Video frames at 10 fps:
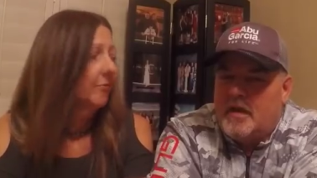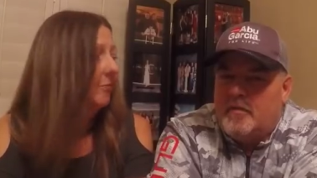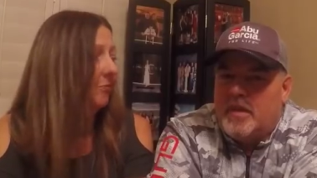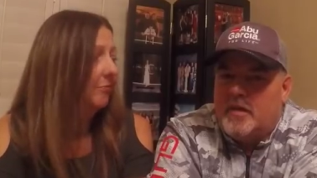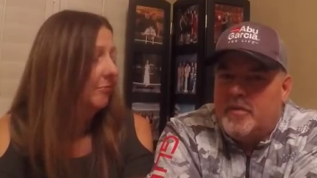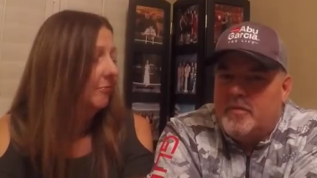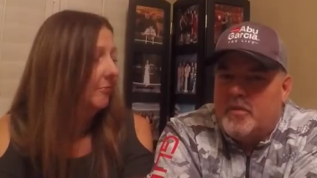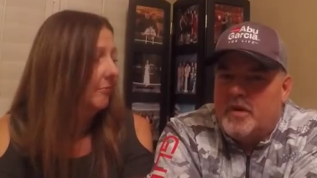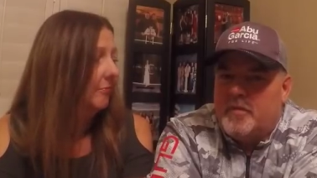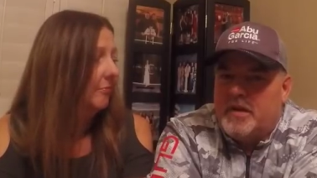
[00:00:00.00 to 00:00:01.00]
Speaker 1: Um, a lot of
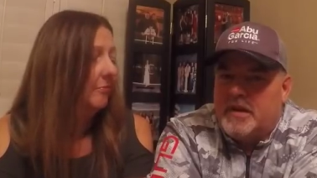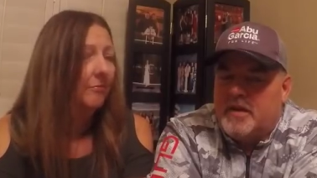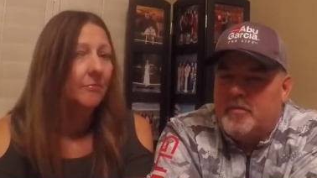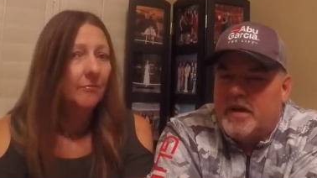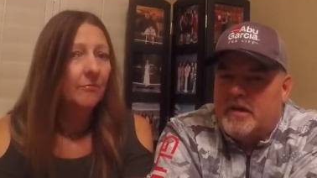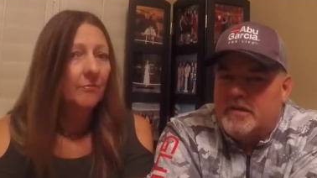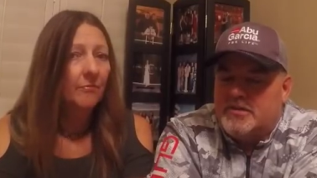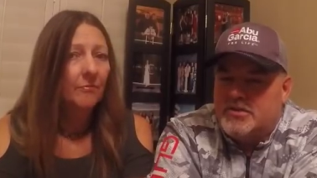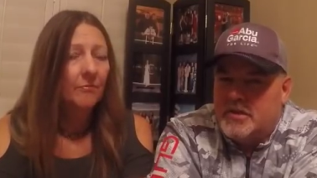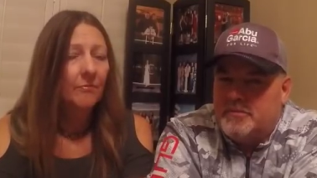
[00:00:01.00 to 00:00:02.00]
people worry about getting back
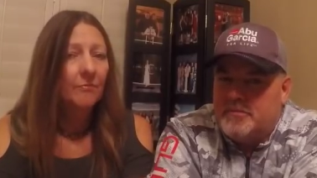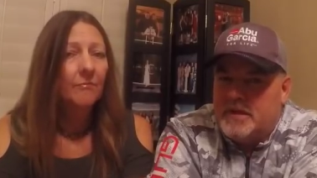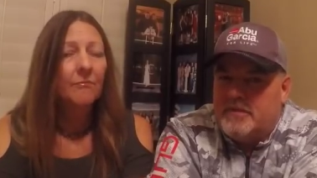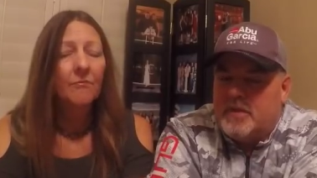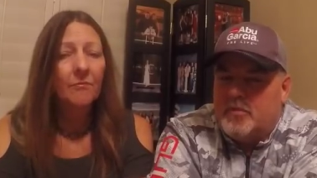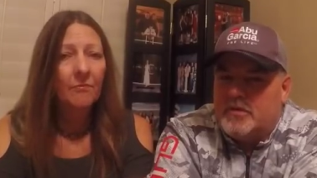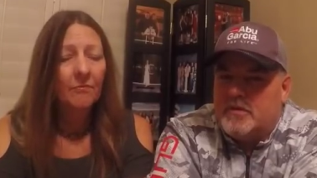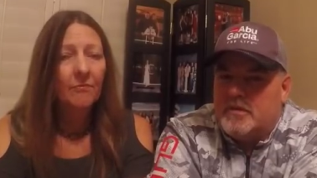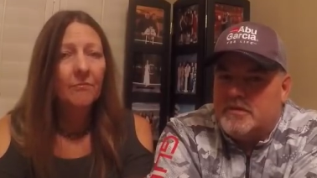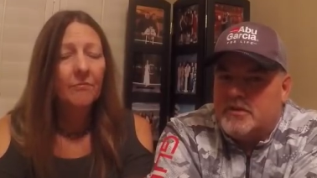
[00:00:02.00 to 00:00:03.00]
on the ship, and if they
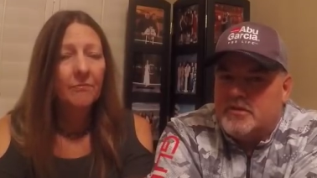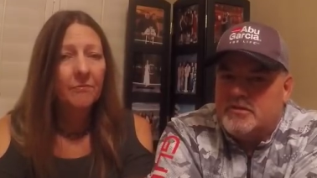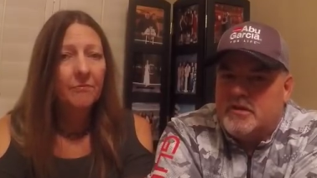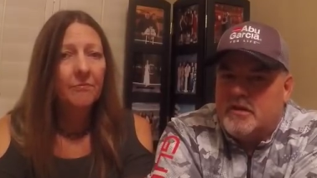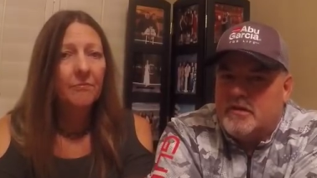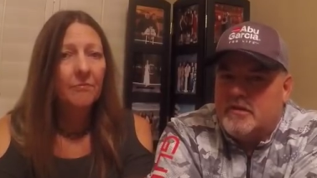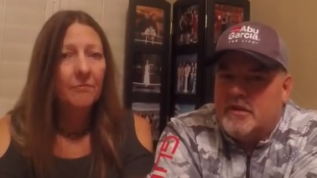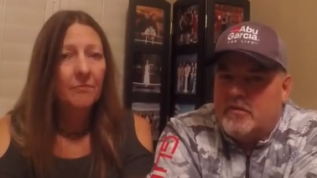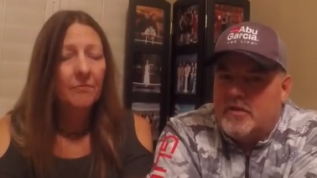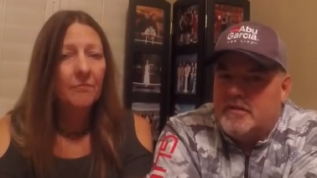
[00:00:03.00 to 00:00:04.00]
book their own excursion, uh,
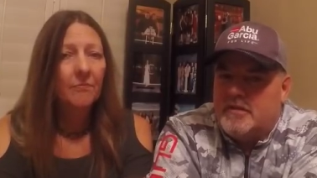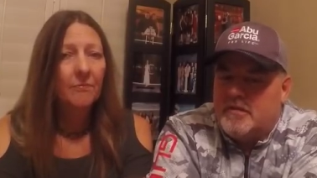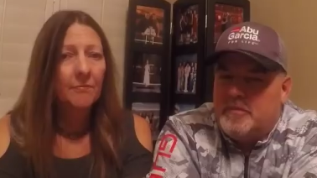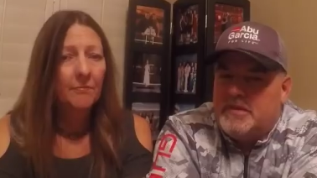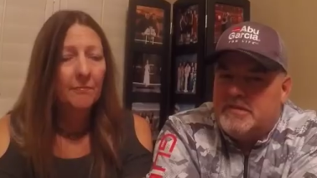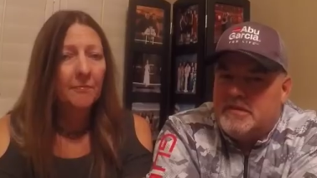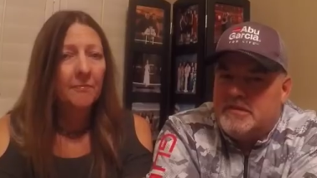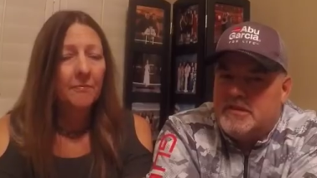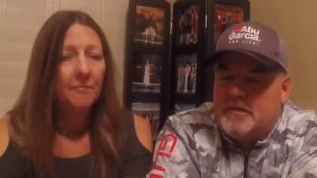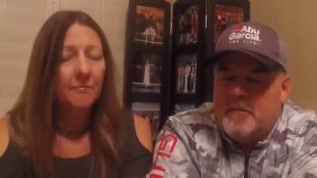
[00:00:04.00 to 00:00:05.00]
do they risk missing
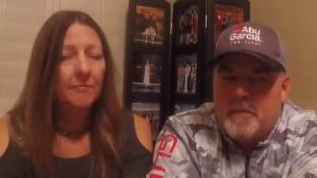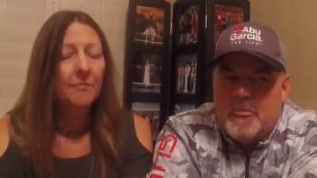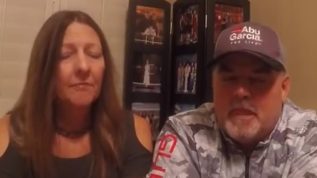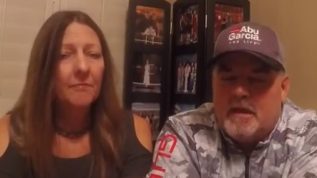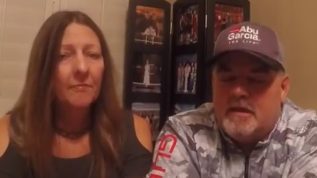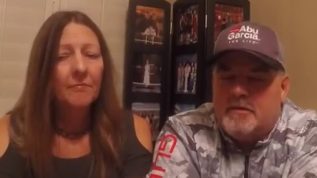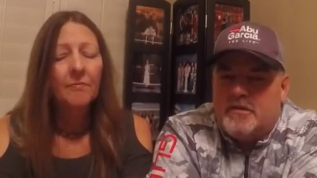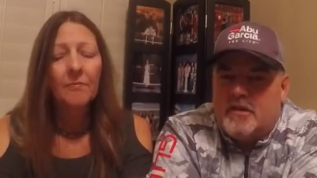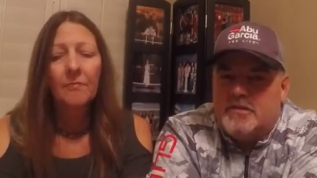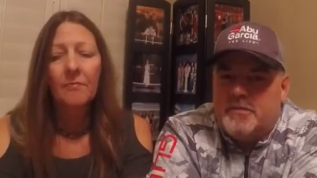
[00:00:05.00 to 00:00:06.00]
the ship? Mm-hmm. You
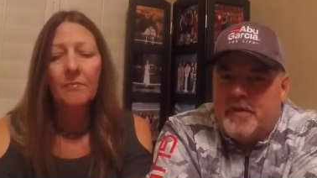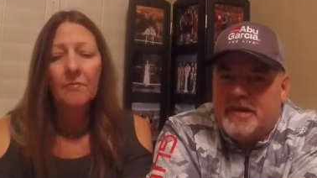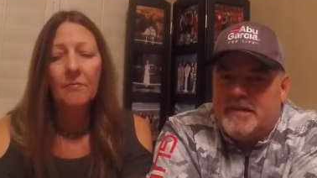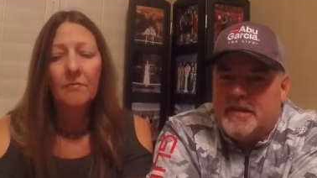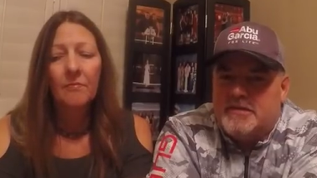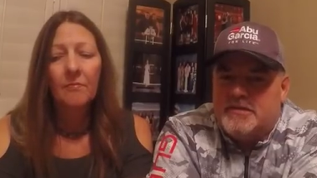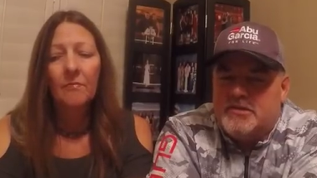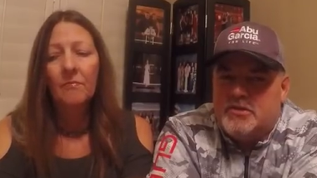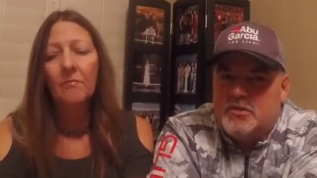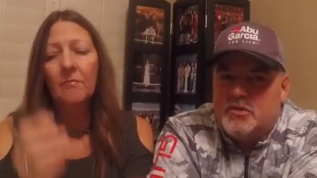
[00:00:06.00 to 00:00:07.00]
know, as long as you pay
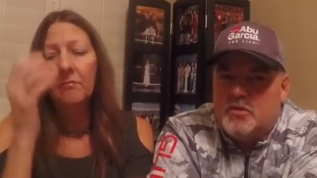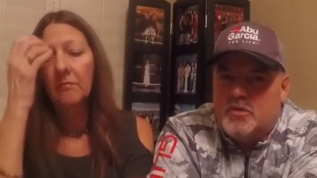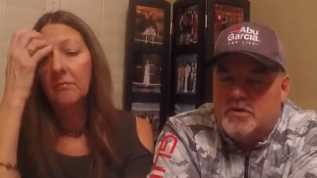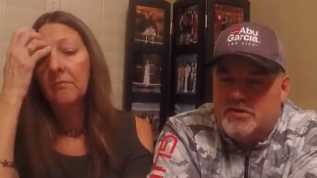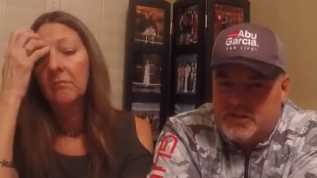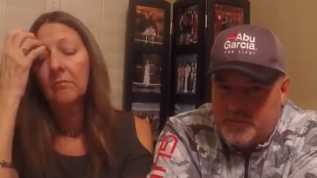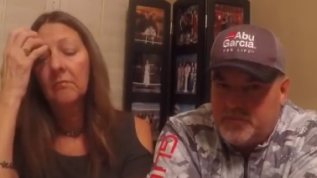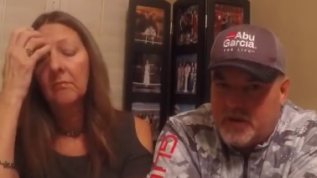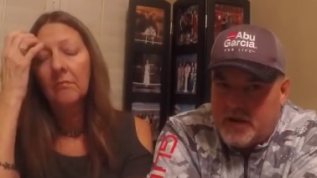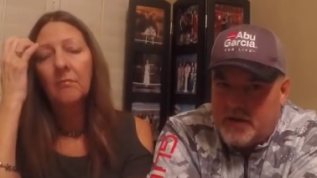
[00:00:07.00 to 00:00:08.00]
attention to
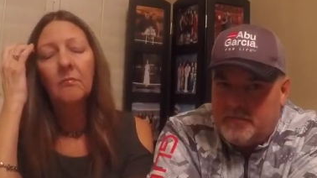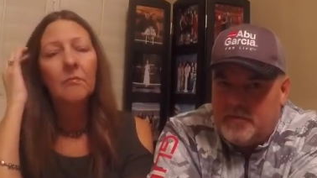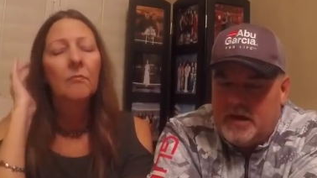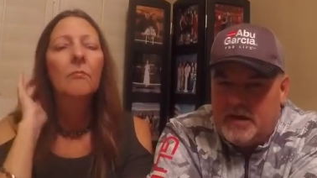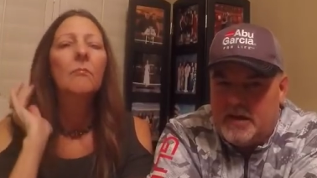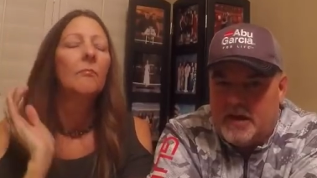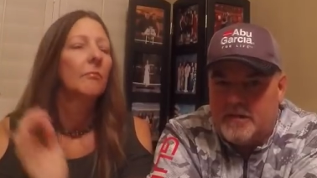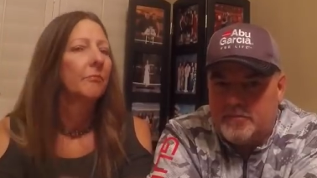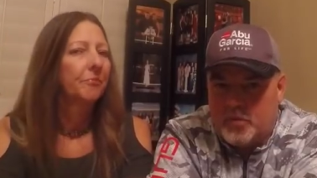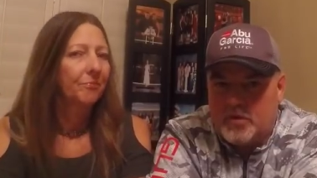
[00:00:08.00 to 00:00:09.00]
ship time and
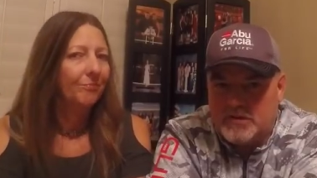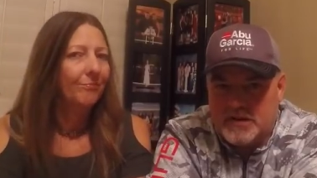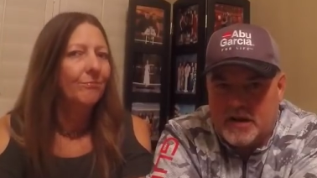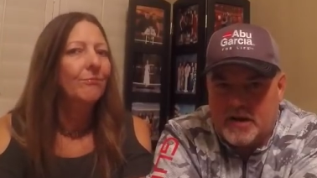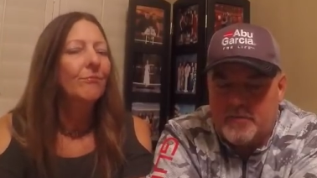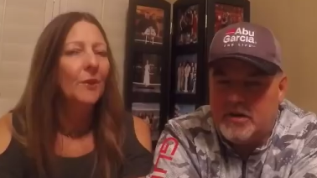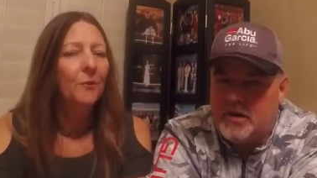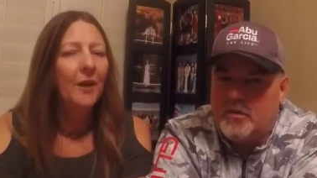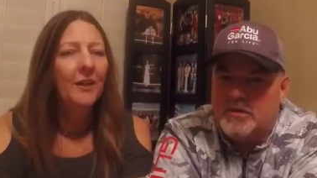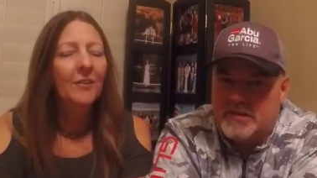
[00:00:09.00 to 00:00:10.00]
not port time,
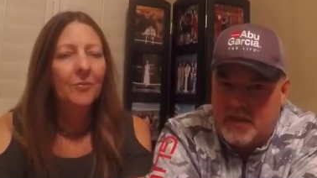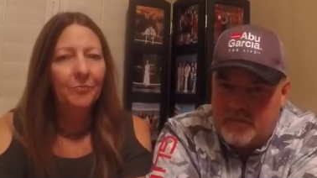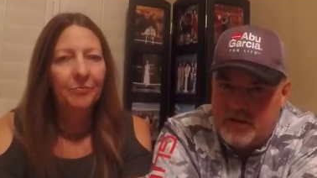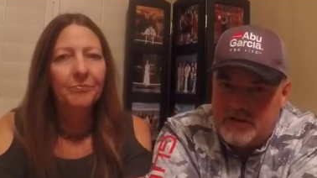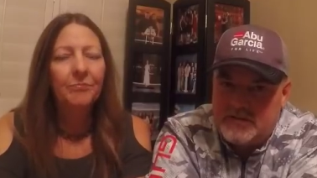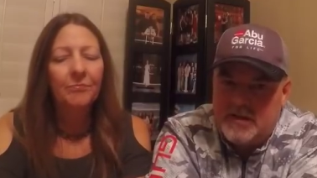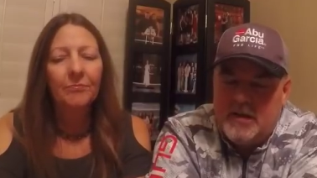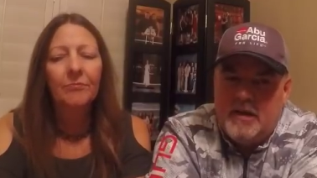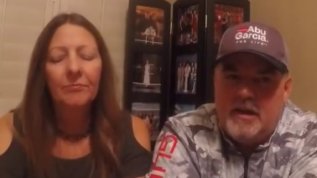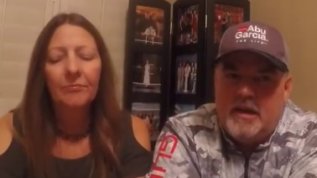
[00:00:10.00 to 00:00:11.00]
and you know right. what time it is
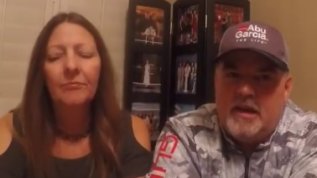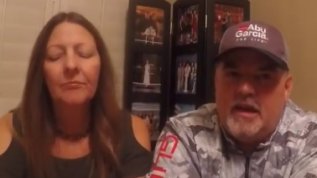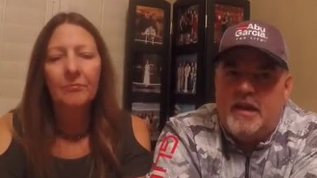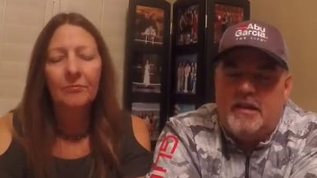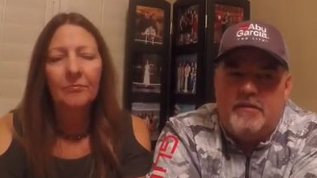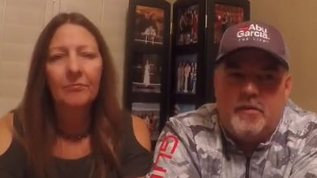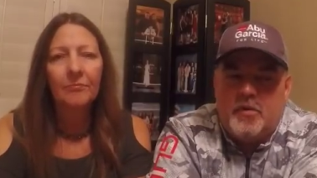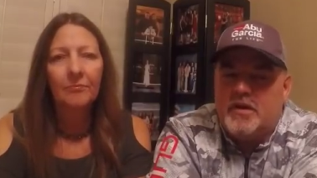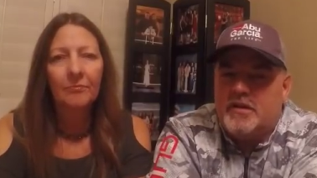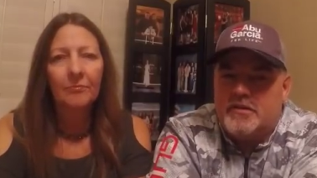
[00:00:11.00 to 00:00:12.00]
and if
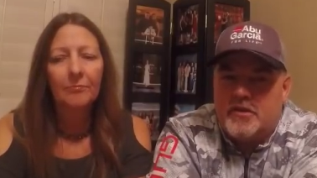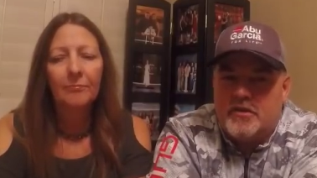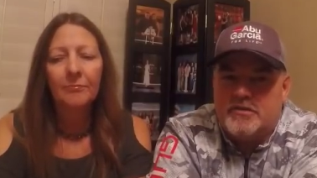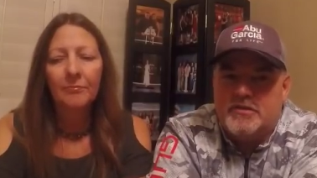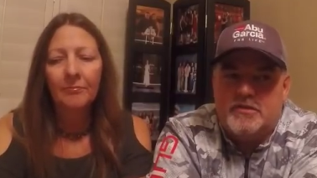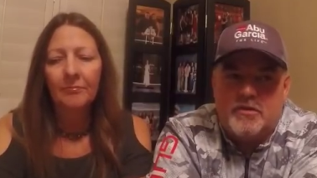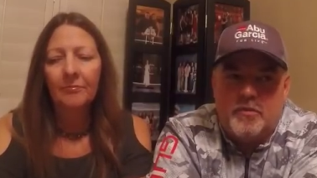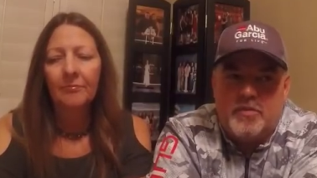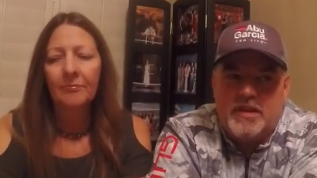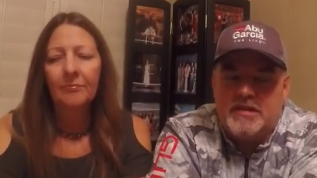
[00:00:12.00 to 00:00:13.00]
you book an excursion
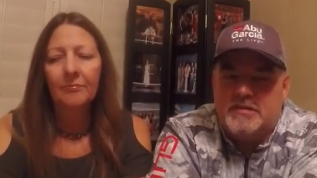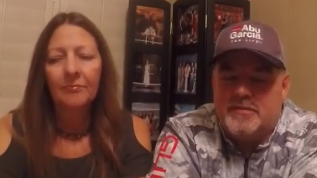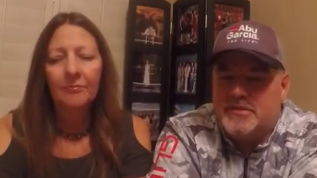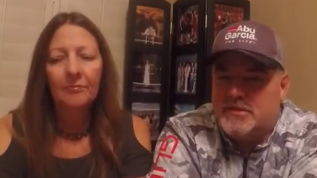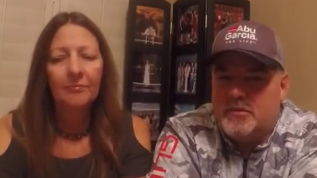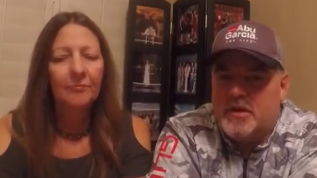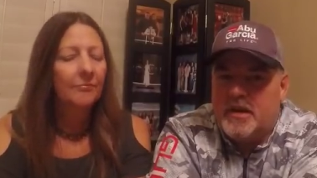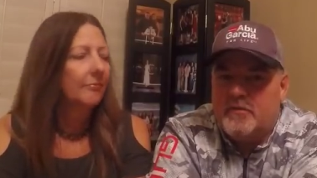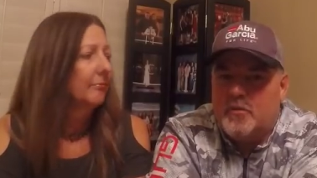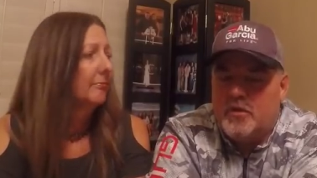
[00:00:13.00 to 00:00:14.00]
to a place, I mean, so
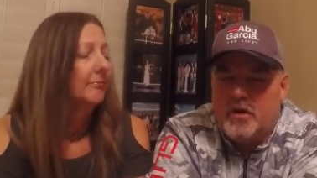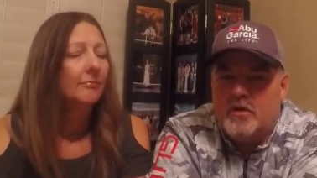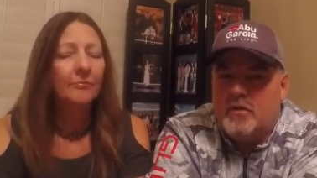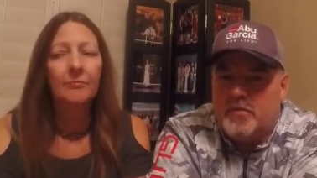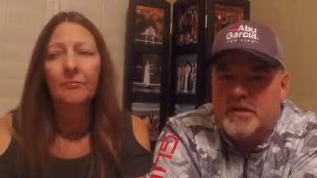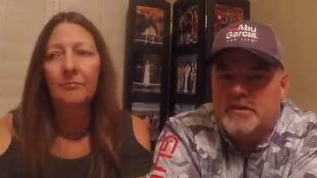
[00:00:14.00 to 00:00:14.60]
many of them will go to a